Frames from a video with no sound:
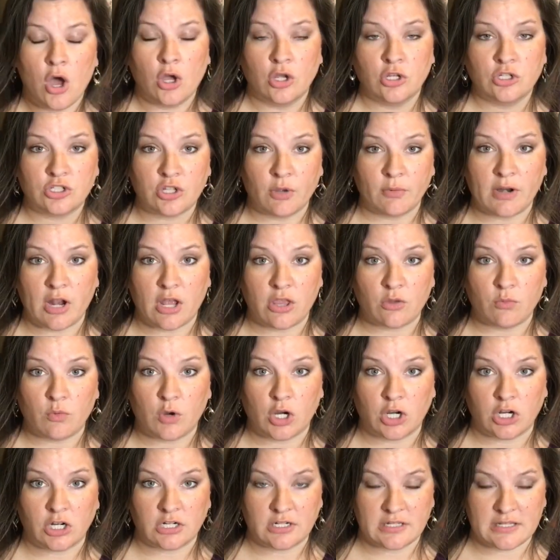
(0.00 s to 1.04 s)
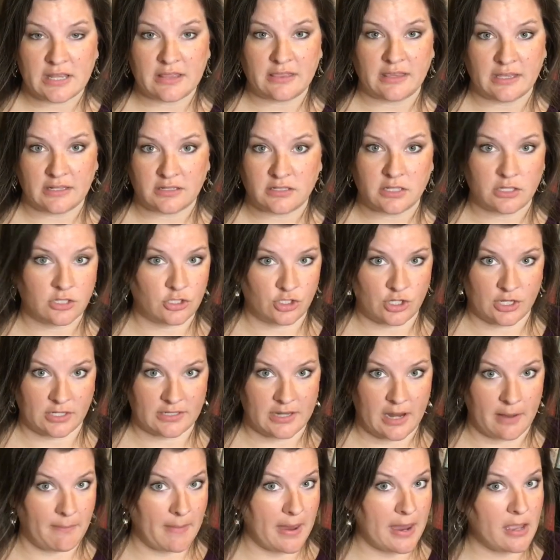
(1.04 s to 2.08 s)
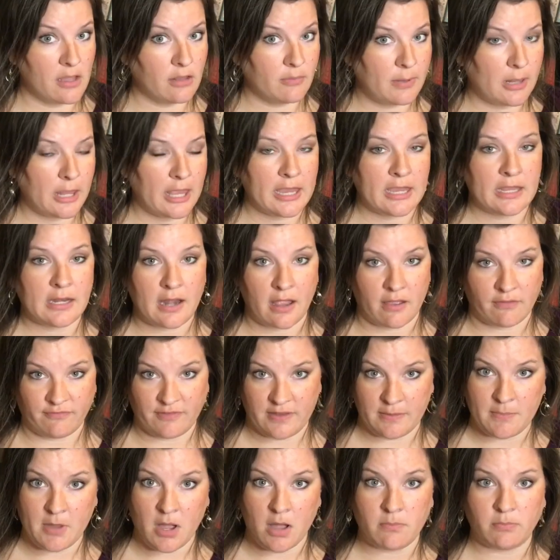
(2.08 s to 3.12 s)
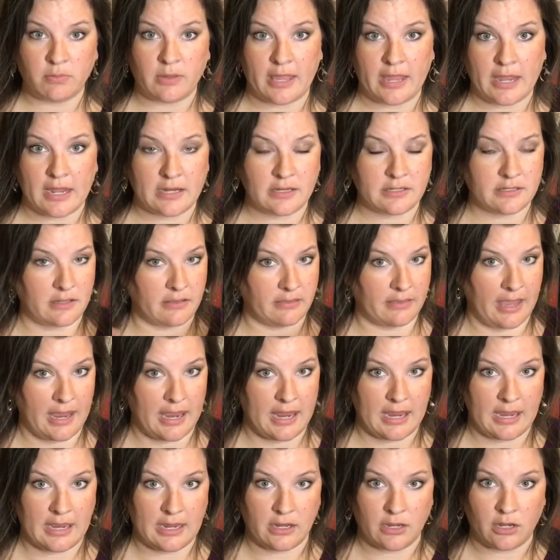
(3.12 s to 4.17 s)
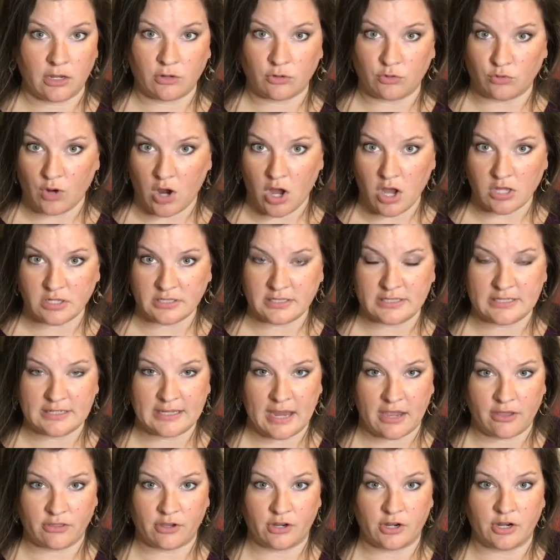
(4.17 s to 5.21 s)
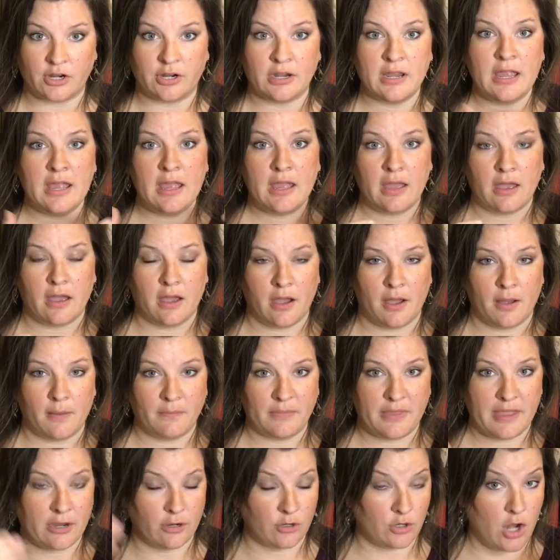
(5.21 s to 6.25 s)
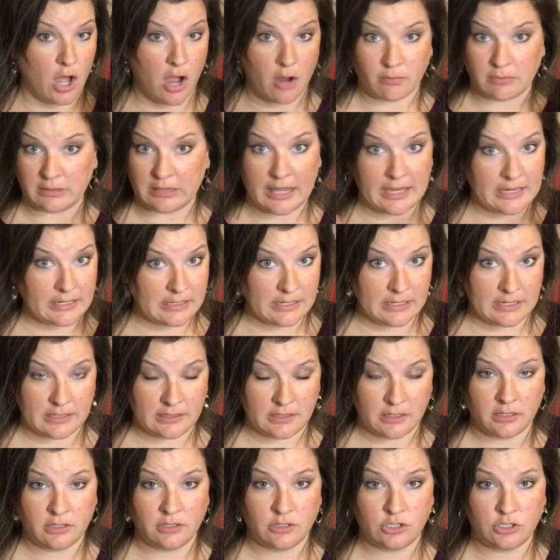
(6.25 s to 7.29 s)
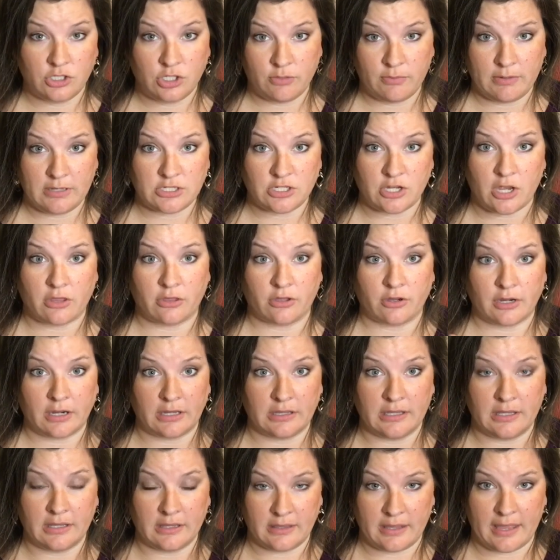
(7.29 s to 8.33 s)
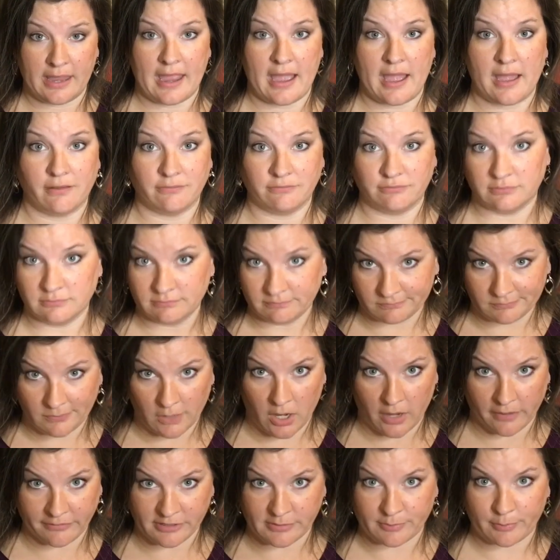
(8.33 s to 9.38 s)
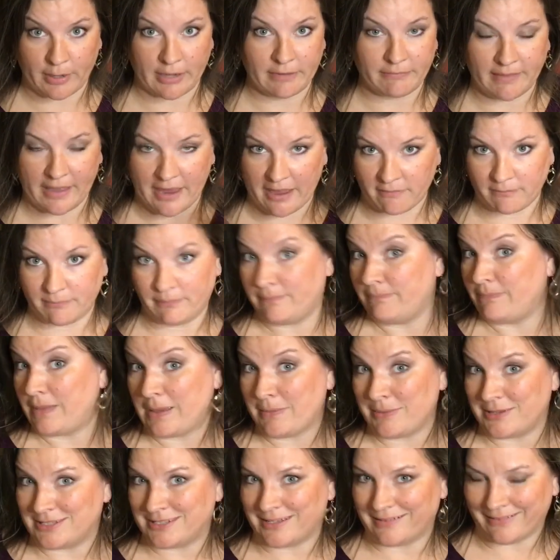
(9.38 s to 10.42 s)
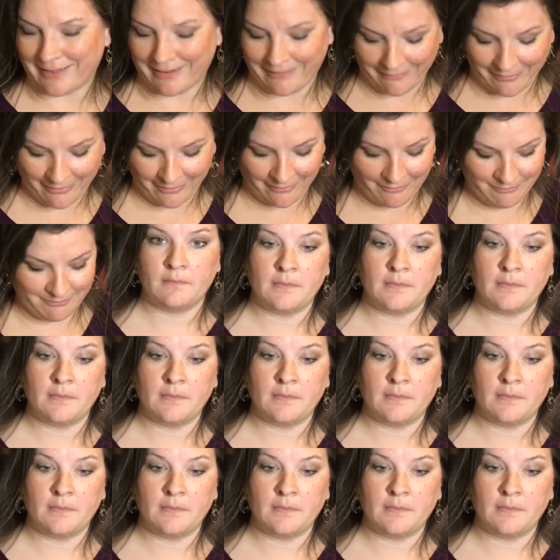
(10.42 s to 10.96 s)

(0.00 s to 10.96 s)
So in other words, this is just a male plant, a female plant. They cross together. They are not related to each other. And then they have offspring. They have baby seedlings.